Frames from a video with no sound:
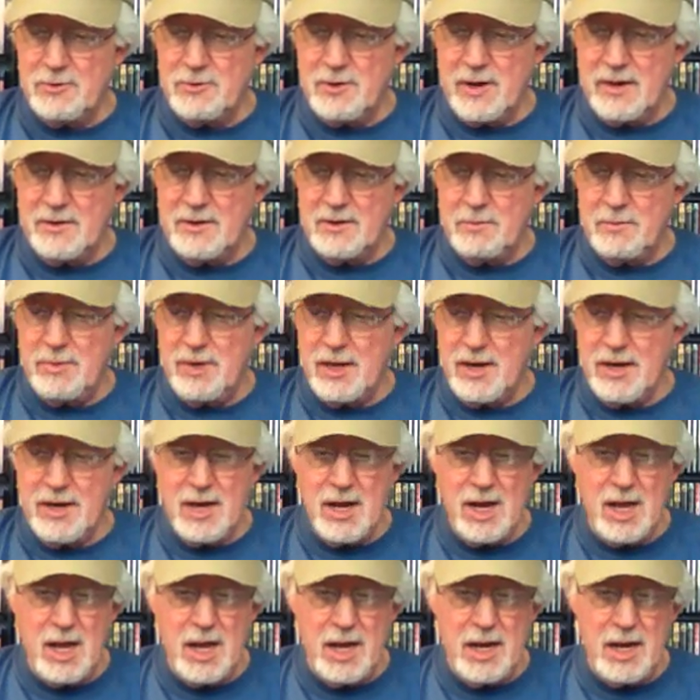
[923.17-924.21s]
trained to be a
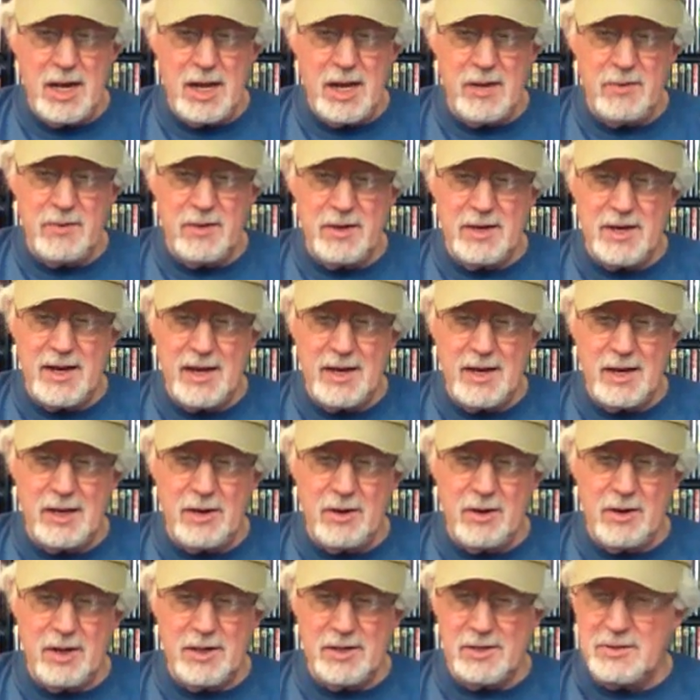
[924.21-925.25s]
nun in the deadly
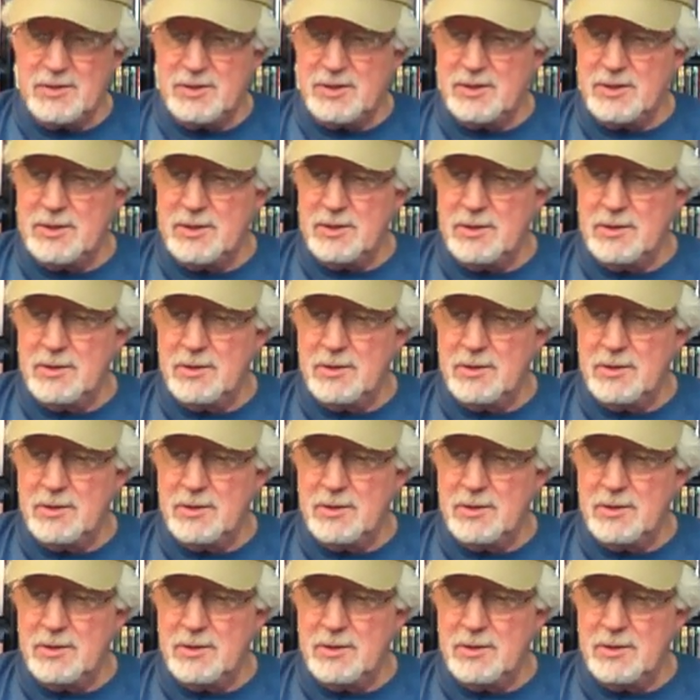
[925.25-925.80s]
arts.